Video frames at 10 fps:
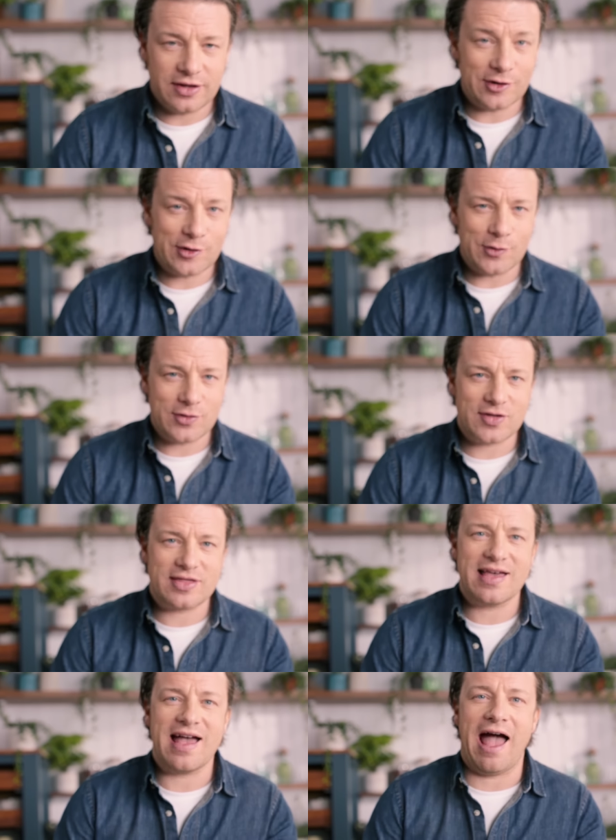than a
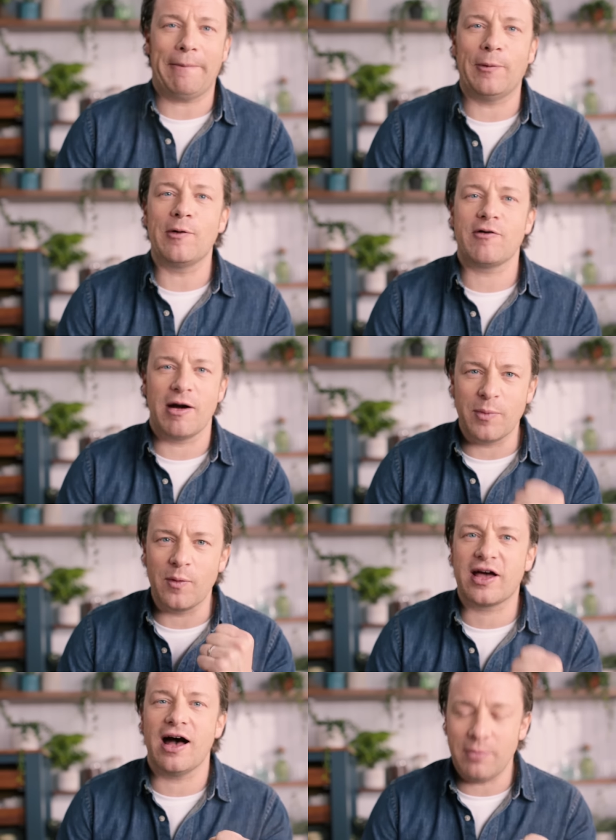gorgeous apple
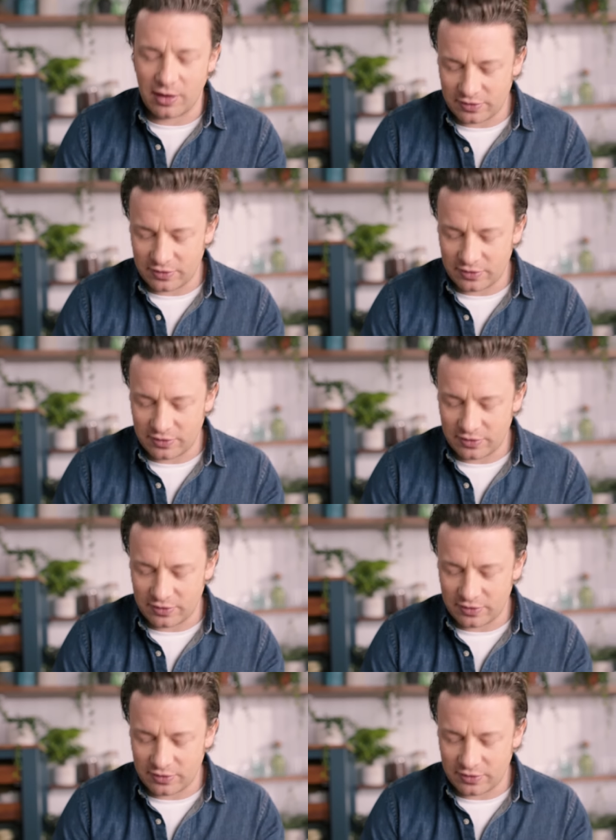crumble. Come